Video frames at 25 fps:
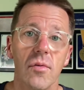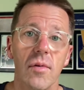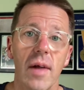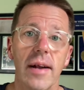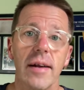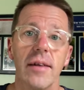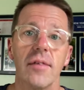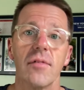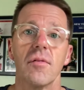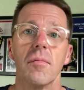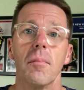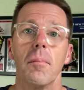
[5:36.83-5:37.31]

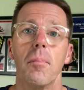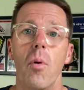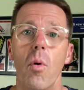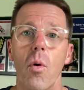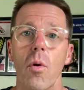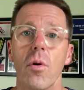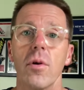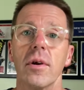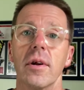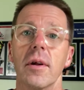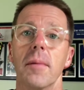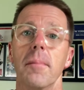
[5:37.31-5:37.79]
and it's
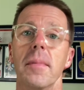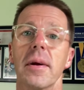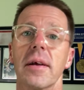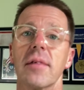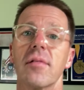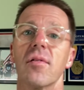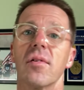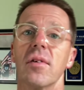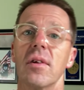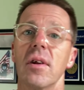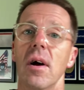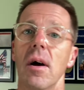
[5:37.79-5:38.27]
important to
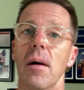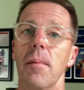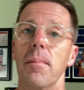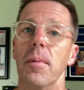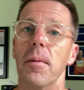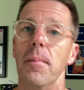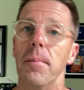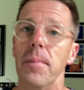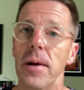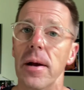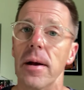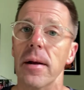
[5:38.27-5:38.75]
mix it up a
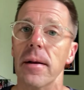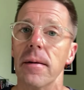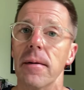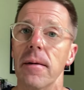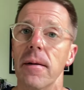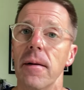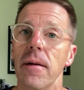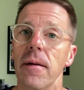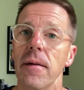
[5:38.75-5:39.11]
bit,